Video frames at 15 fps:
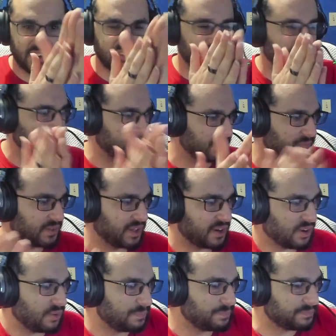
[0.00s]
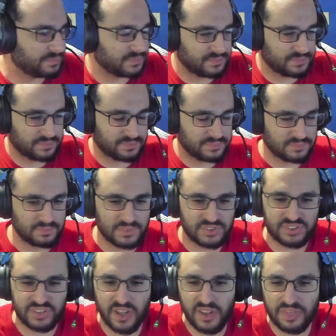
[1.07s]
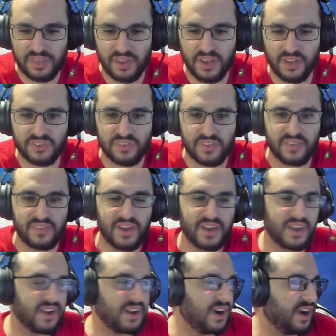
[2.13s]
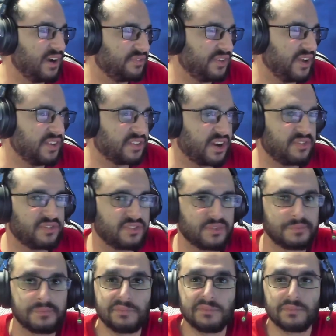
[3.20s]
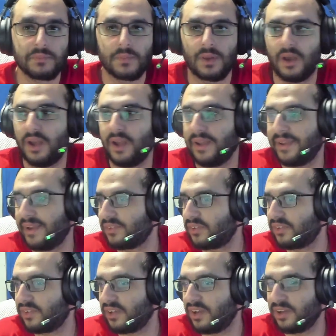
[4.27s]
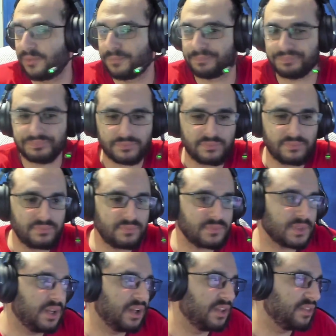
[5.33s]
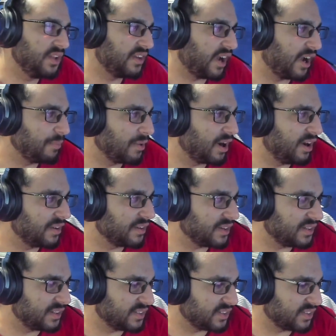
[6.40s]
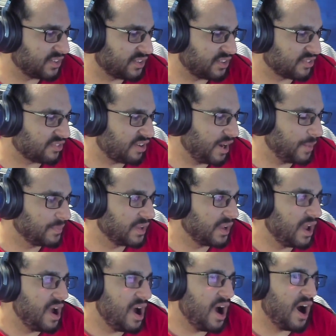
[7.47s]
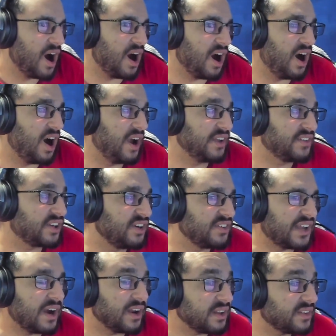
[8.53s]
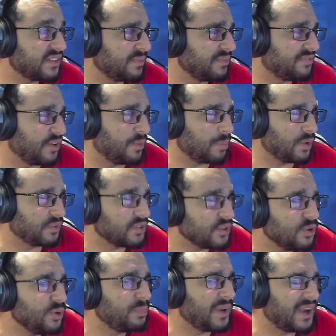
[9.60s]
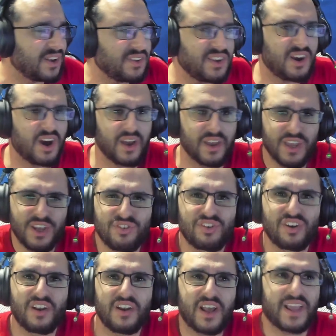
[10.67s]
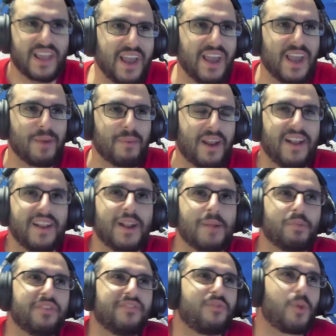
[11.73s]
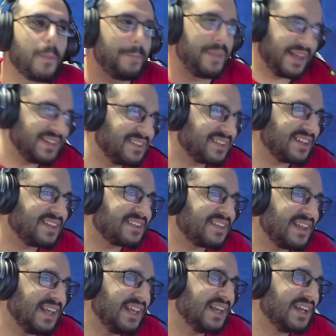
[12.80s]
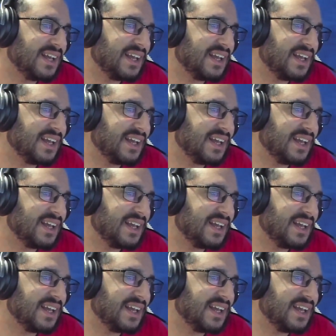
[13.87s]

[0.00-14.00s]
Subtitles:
the little machine thing so that they can face off against the time god as it's described. It turns out it's some football dude because he got injured in a game and ended up with 4 pins in his knee.